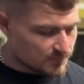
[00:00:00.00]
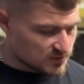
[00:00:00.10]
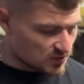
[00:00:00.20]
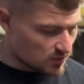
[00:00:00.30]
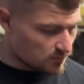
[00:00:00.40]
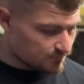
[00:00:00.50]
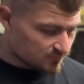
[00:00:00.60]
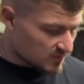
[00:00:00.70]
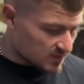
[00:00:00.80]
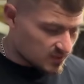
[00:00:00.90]
So
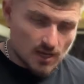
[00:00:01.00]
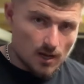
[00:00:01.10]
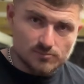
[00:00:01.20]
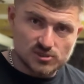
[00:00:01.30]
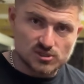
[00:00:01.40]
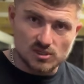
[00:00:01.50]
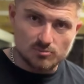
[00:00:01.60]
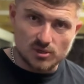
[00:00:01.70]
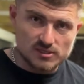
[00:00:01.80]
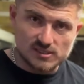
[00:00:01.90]
yeah, I'm just going to
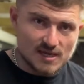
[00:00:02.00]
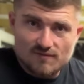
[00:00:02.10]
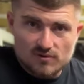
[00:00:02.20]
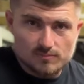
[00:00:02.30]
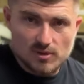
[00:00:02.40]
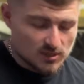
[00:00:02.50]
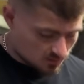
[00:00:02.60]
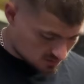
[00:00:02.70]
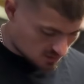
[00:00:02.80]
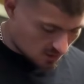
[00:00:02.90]
put it together and put it in
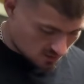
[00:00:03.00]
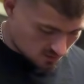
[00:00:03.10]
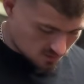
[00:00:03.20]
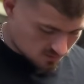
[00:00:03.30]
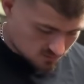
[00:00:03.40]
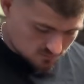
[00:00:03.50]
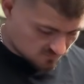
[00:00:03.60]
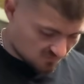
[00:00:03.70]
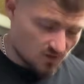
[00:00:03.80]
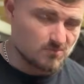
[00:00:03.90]
the car, and then
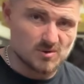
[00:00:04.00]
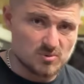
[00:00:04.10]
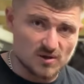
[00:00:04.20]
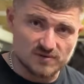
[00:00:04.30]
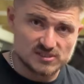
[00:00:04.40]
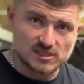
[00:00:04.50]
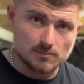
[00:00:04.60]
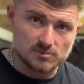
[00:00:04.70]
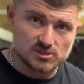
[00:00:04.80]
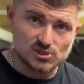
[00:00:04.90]
find my perfect
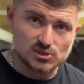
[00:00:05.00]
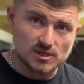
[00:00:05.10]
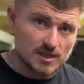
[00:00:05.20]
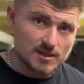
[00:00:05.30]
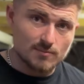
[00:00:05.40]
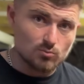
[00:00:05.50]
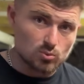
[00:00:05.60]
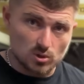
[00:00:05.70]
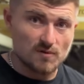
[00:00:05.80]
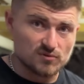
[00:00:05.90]
seating position, and then
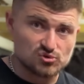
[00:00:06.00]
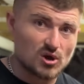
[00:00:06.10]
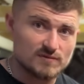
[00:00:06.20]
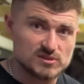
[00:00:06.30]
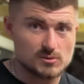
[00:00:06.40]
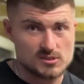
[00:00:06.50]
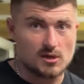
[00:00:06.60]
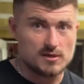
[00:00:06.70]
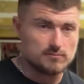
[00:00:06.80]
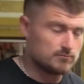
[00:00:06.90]
we'll go for a drive and see what it's like.